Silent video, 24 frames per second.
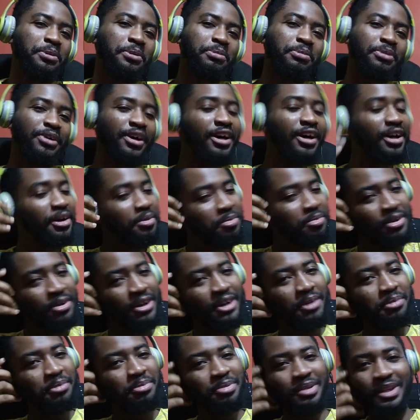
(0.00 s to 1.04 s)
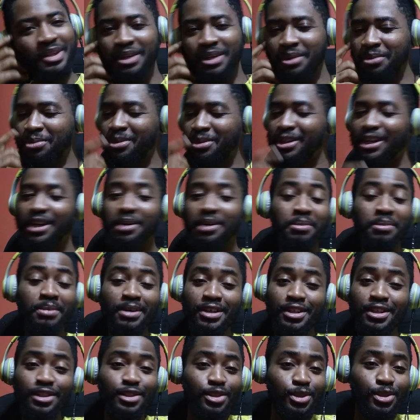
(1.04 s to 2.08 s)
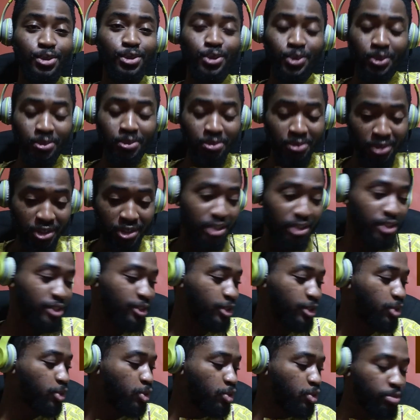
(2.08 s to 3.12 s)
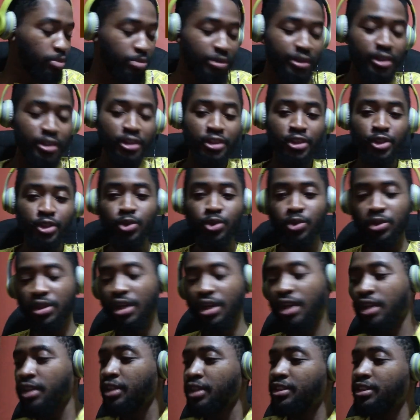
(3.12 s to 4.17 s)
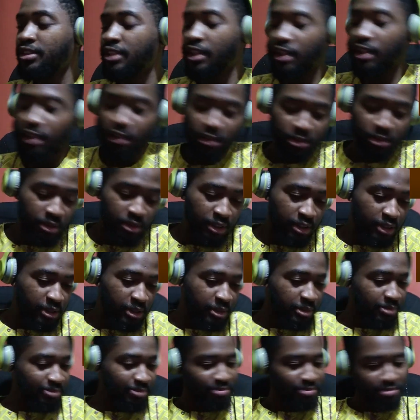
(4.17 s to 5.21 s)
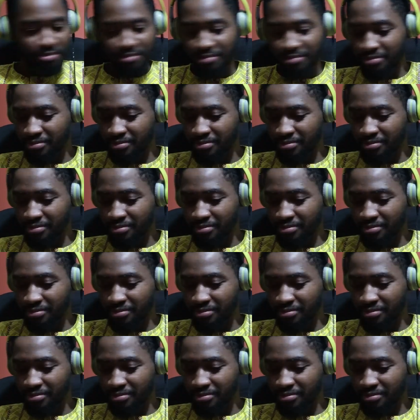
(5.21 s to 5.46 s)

Bruh, money is good, money is good. Now,